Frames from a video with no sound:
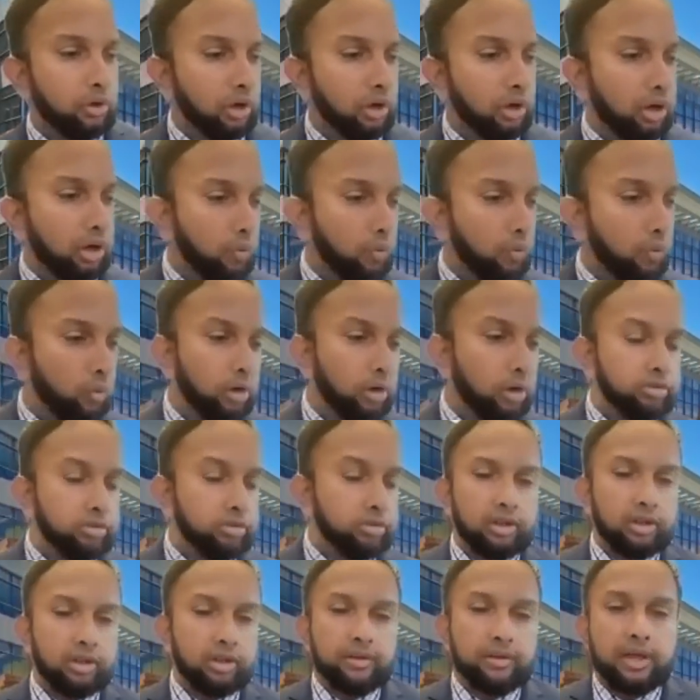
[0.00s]
awards.
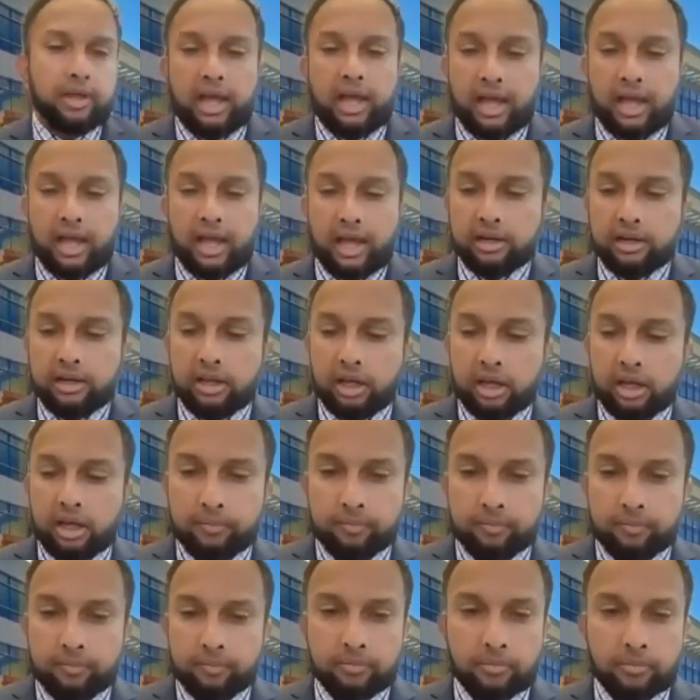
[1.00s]

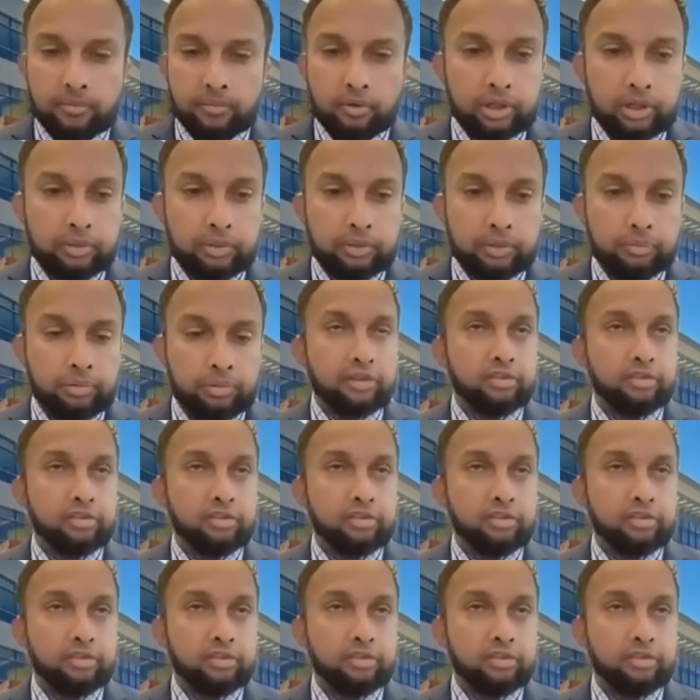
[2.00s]
And really proud to